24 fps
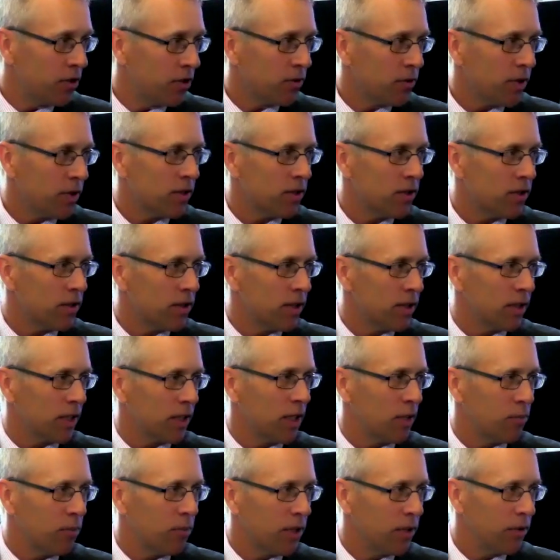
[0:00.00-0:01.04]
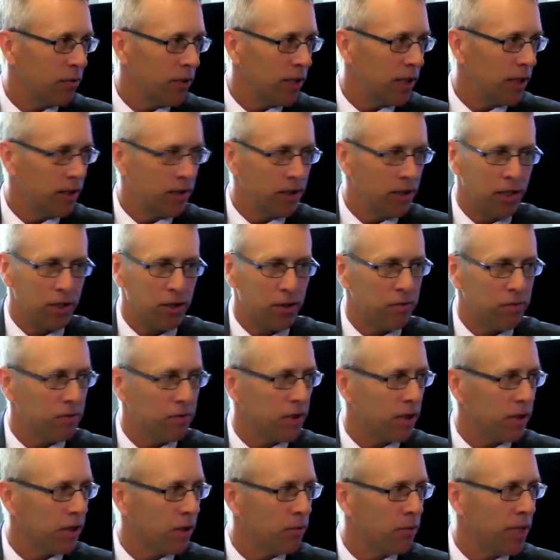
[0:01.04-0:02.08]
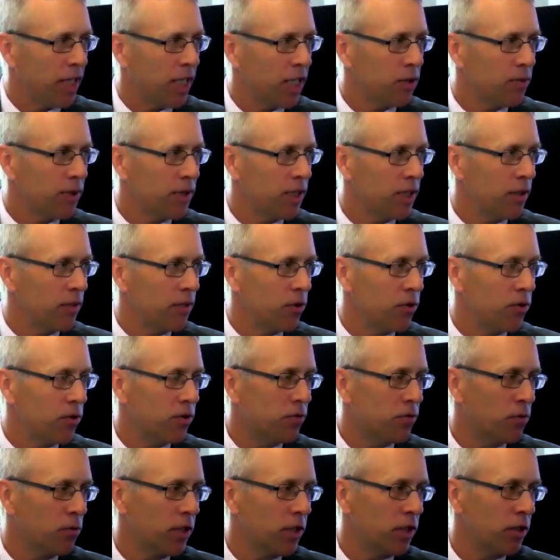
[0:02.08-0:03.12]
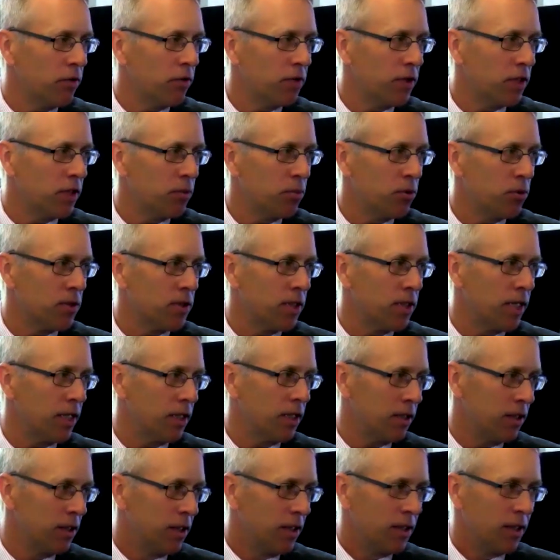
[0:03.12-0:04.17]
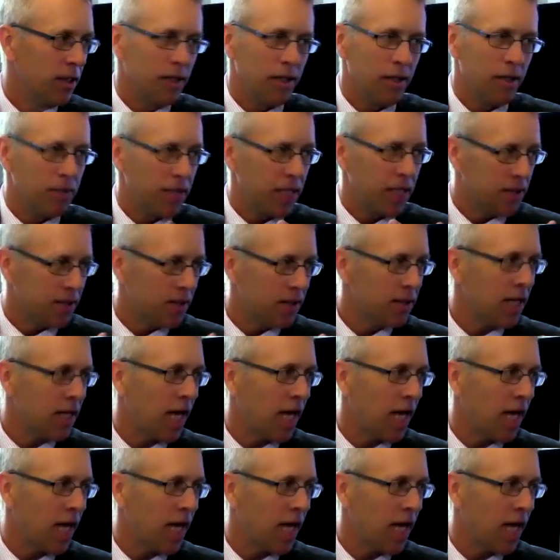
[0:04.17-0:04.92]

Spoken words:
interest in the company. If a management team owns 40 or 50%, that makes us